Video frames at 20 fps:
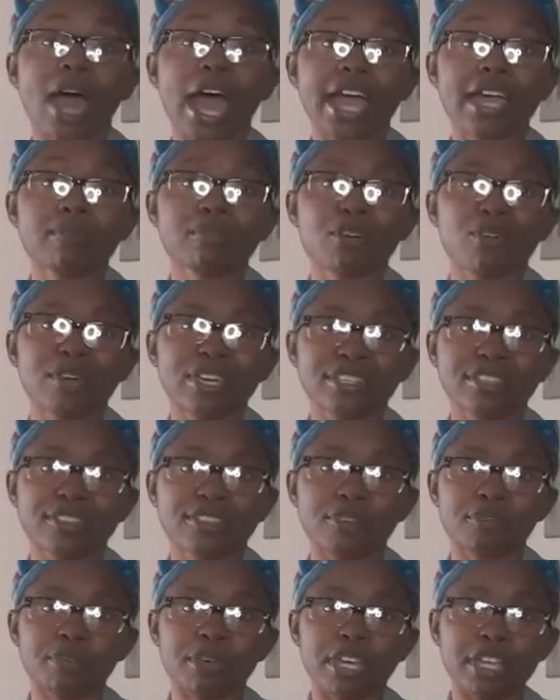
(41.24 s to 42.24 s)
I am going to
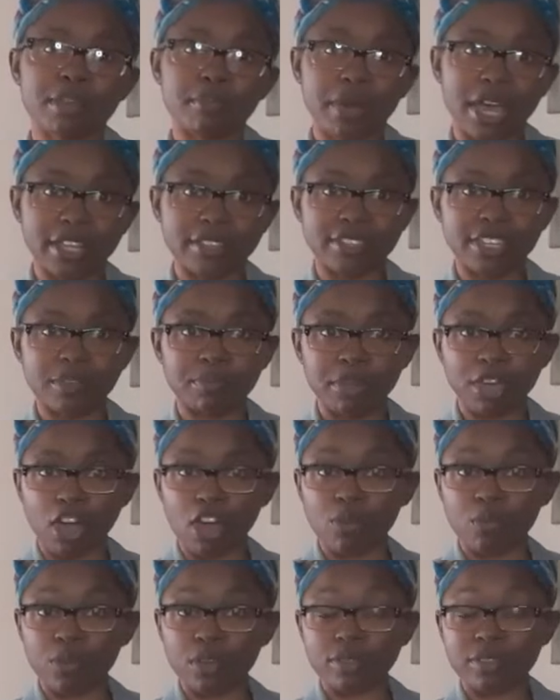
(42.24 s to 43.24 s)
spin my
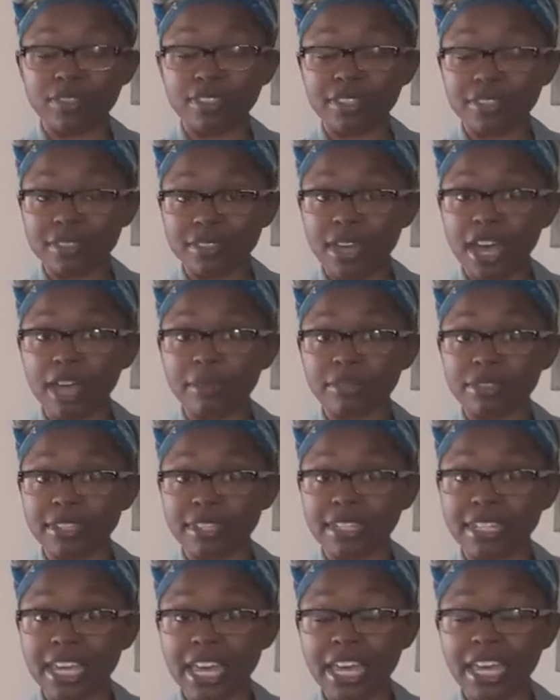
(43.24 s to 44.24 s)
TBR wheel 6 times
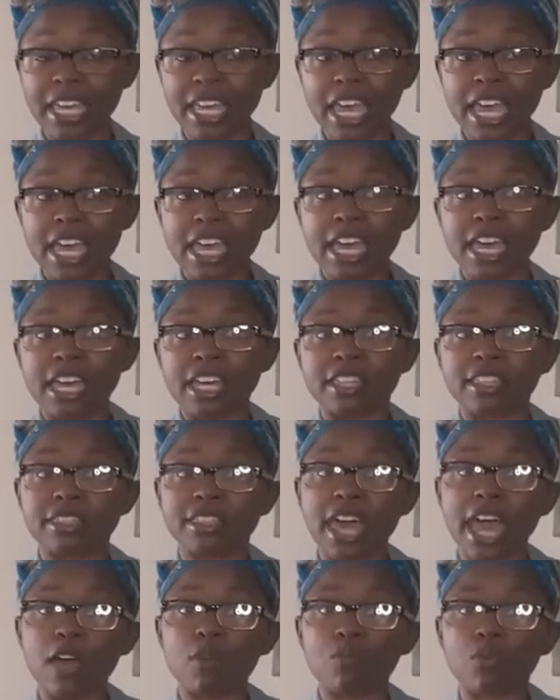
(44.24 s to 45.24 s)
today.
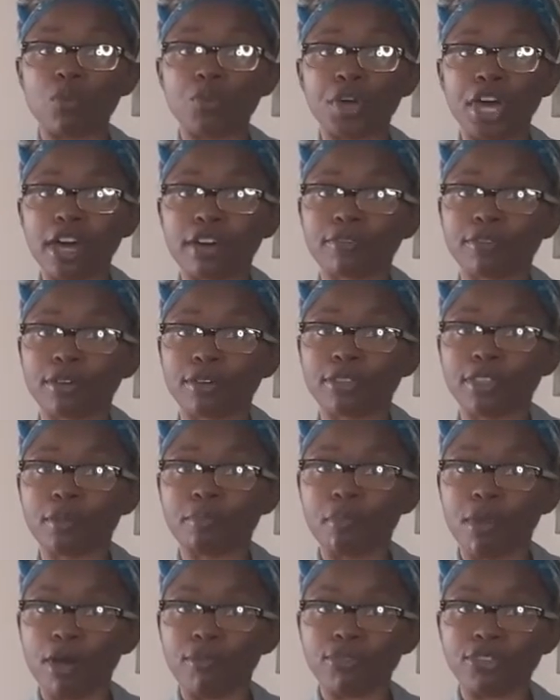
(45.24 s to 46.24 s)
That will cover the
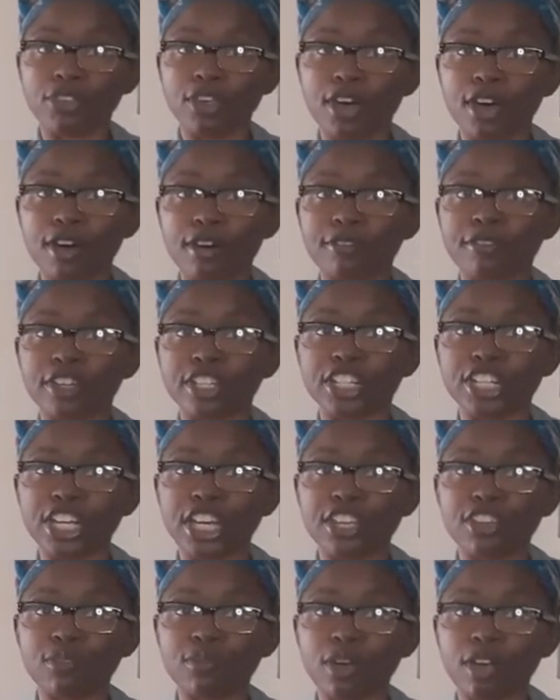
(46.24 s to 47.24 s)
months of
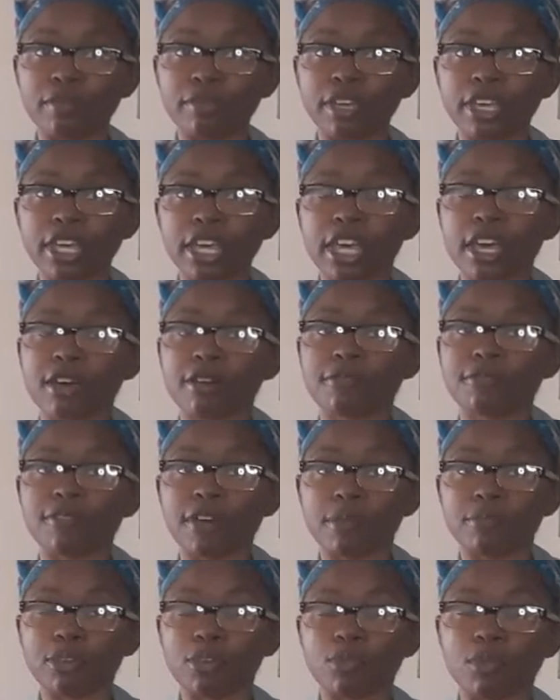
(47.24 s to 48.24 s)
January,
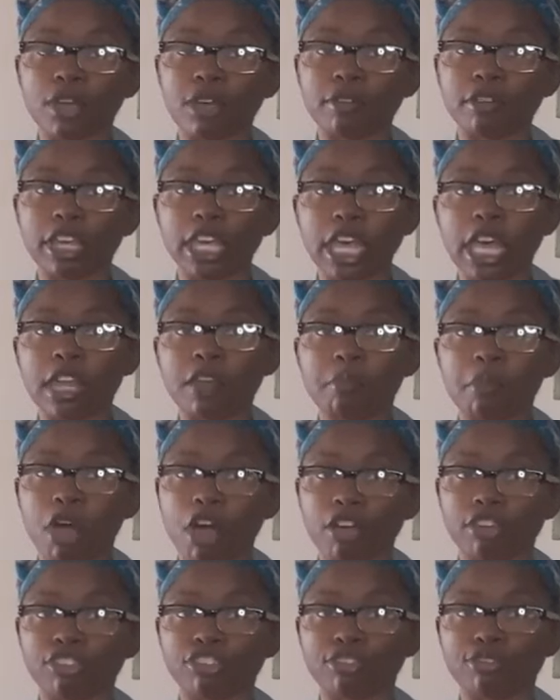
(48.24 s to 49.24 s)
February, and
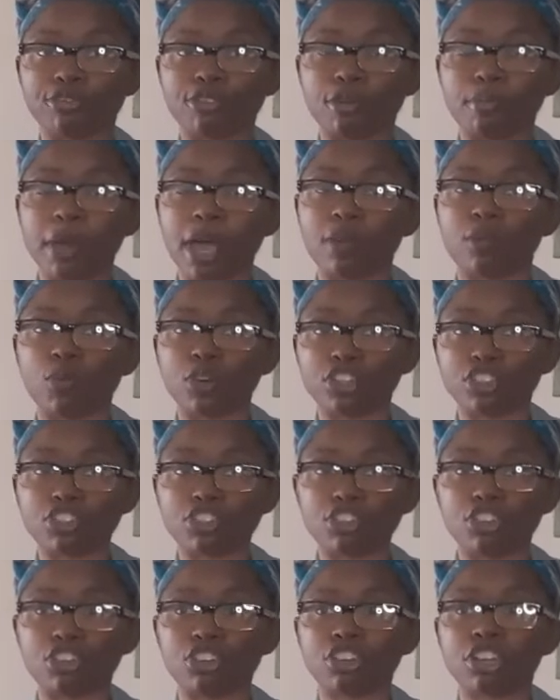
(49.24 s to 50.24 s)
March for my
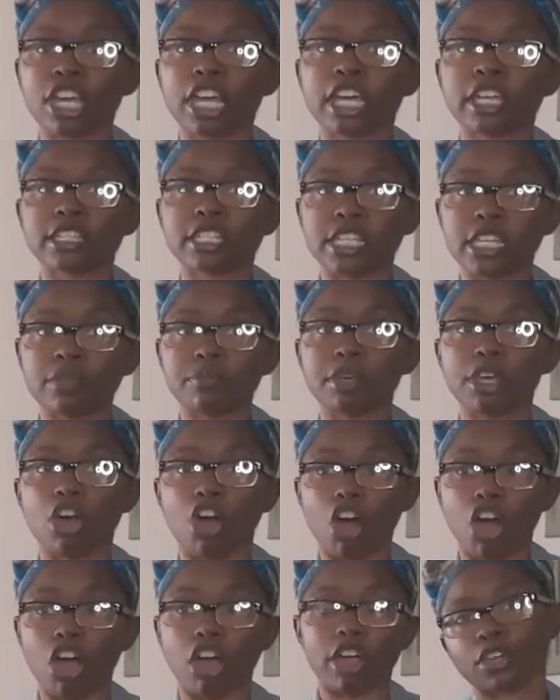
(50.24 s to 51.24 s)
winter
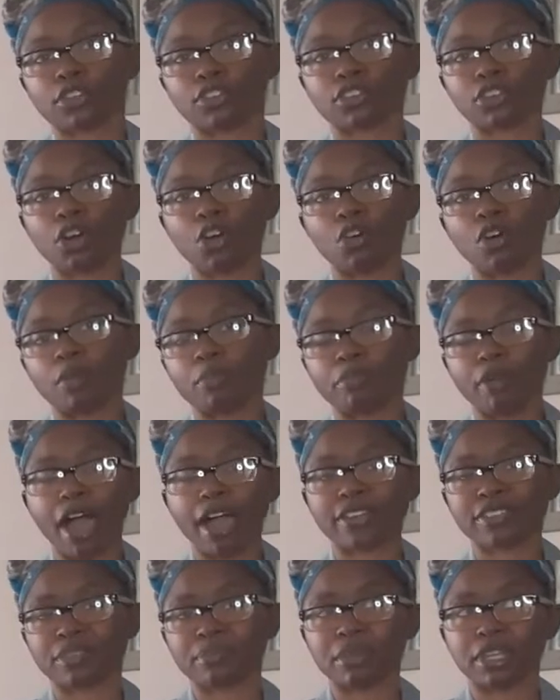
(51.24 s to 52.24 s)
TBR. So
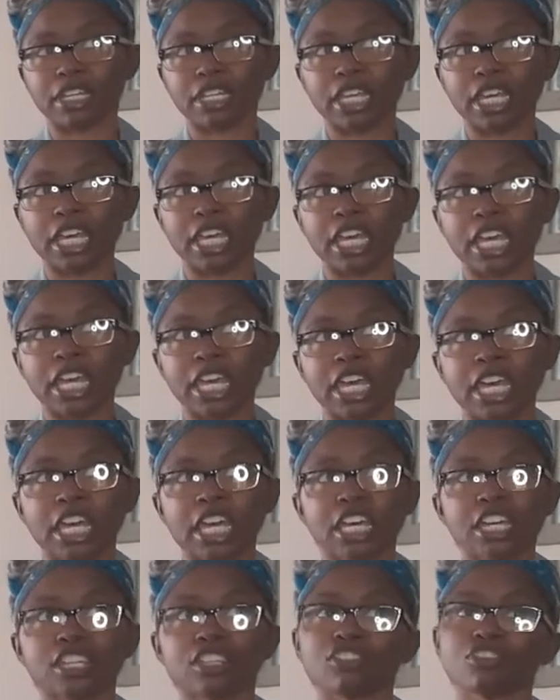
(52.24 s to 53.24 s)
approximately
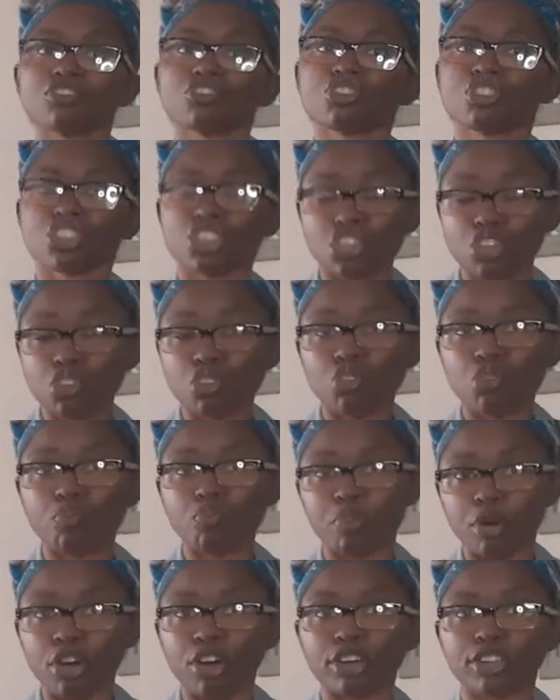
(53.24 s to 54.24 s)
2
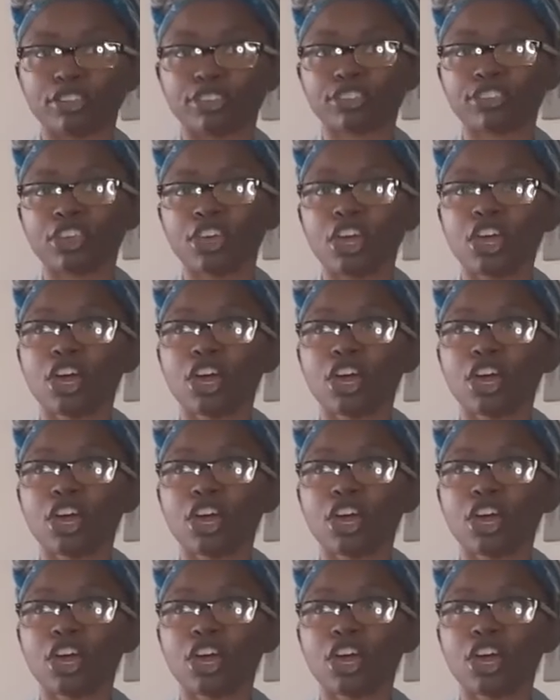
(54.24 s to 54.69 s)
books